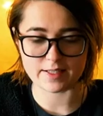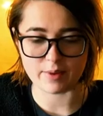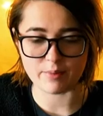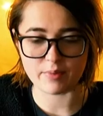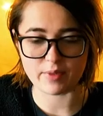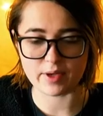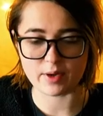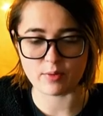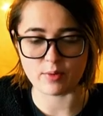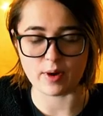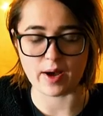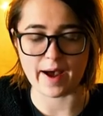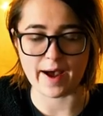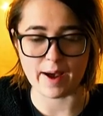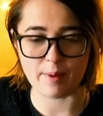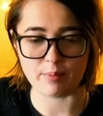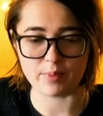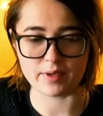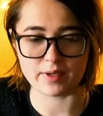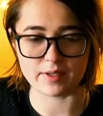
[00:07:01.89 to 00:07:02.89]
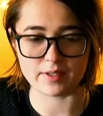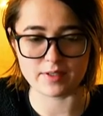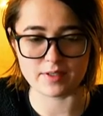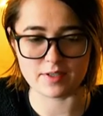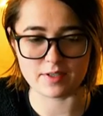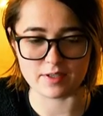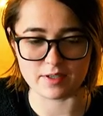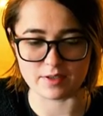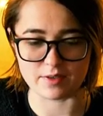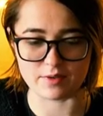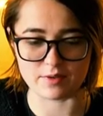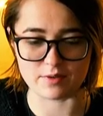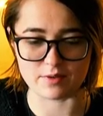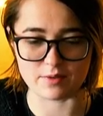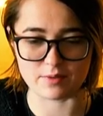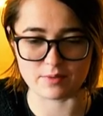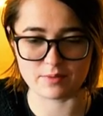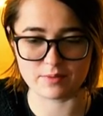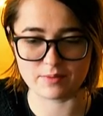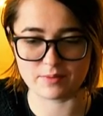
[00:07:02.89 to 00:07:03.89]
something will happen to
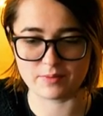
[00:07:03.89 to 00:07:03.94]
you